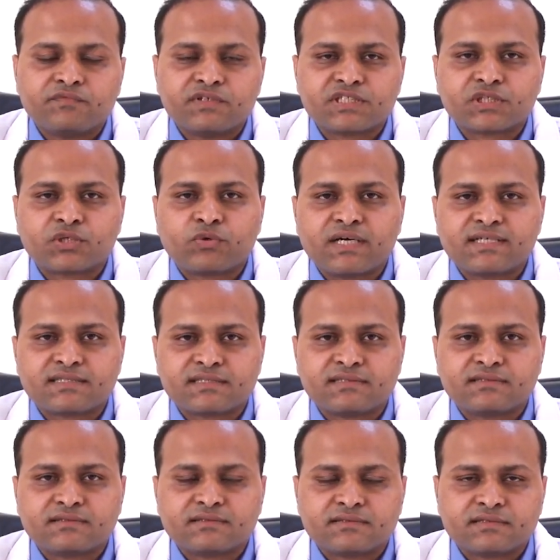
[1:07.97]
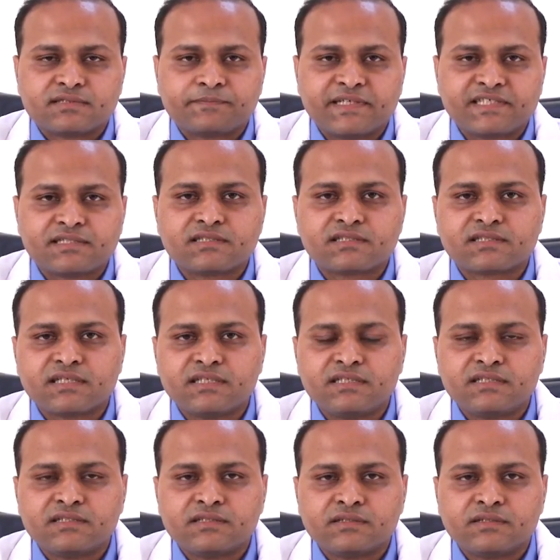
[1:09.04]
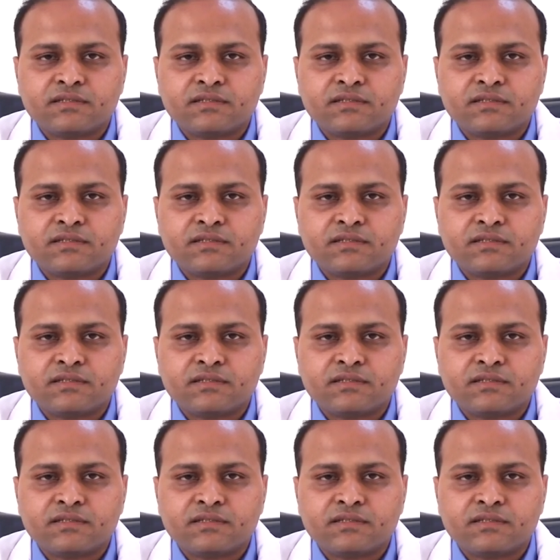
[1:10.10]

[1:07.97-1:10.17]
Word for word: which requires a special skill